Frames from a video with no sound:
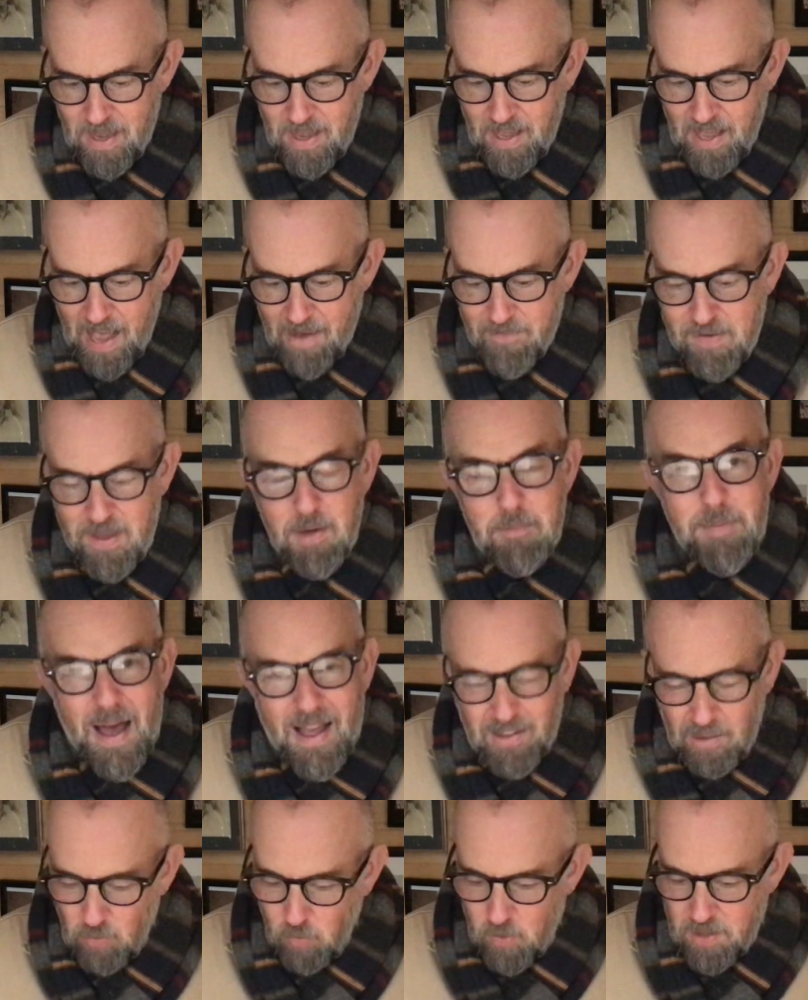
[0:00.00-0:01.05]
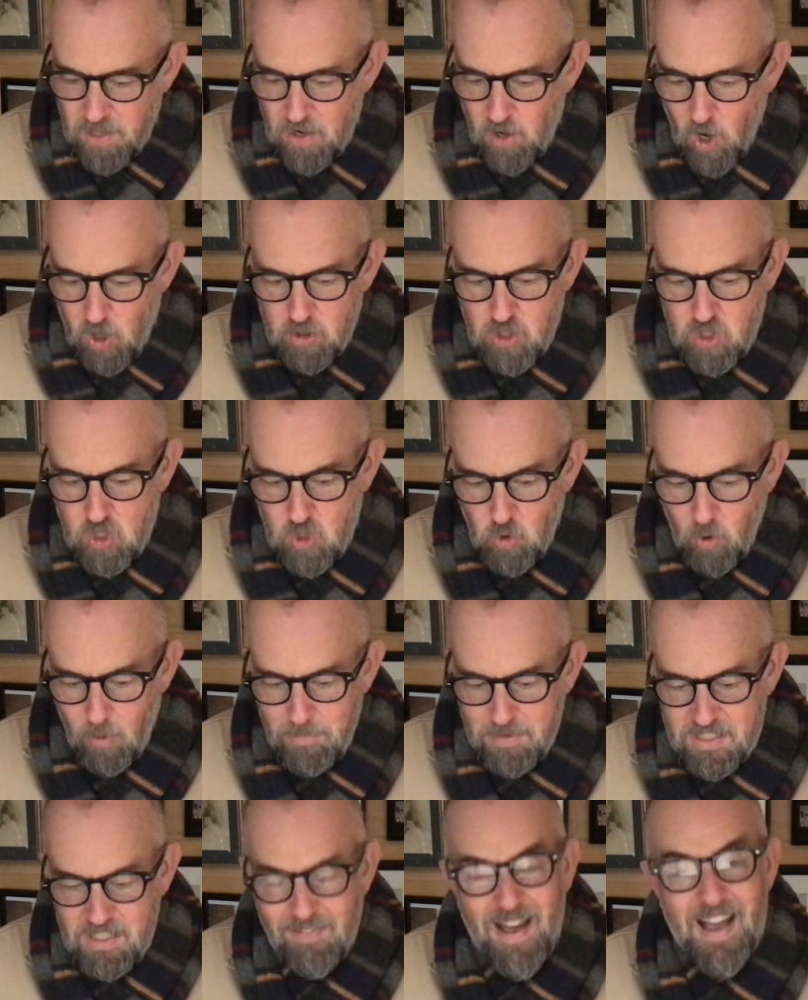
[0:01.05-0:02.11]
having a battle with an odd
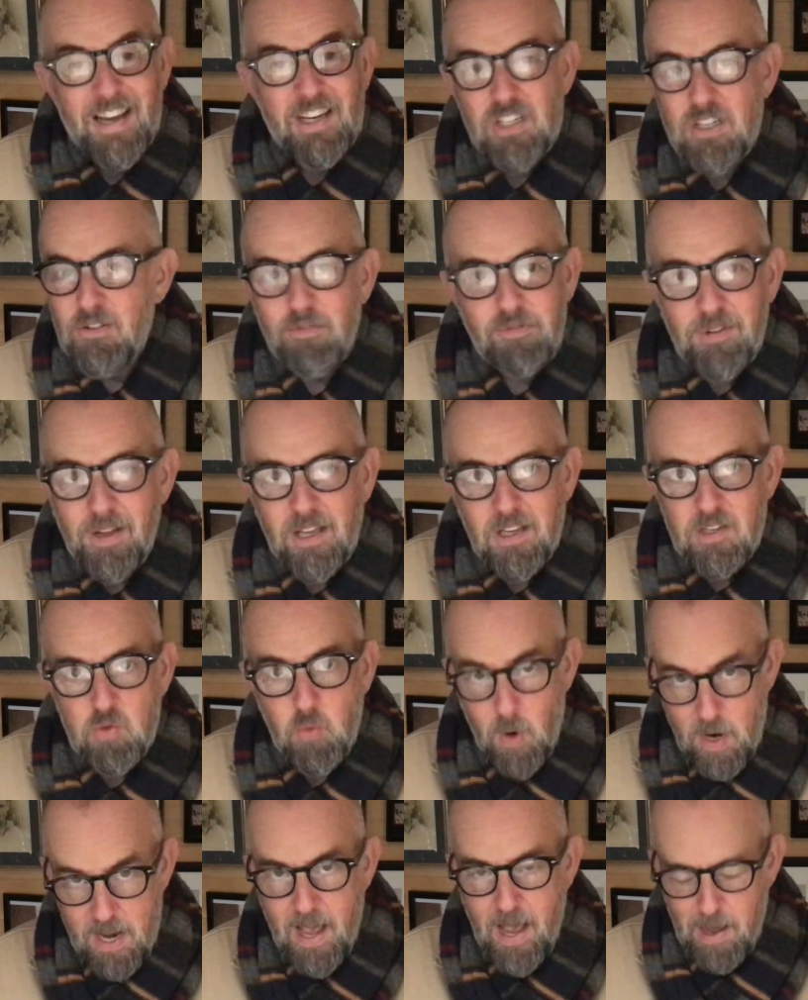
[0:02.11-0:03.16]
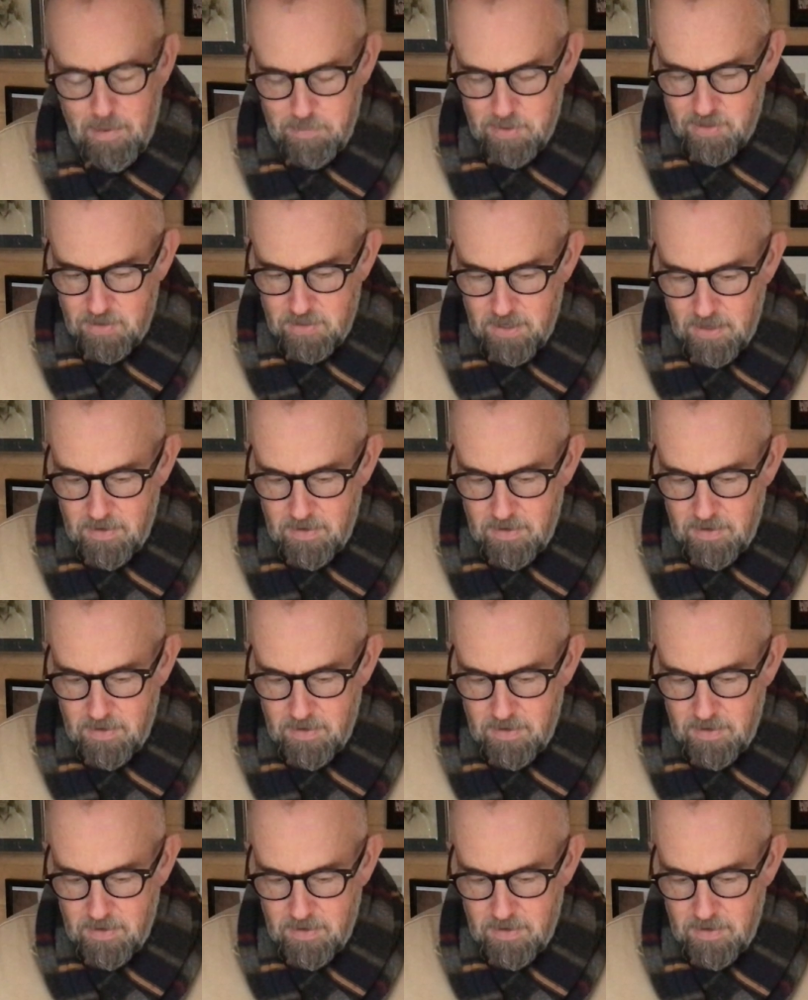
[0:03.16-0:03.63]
assortment of action figures when it happened.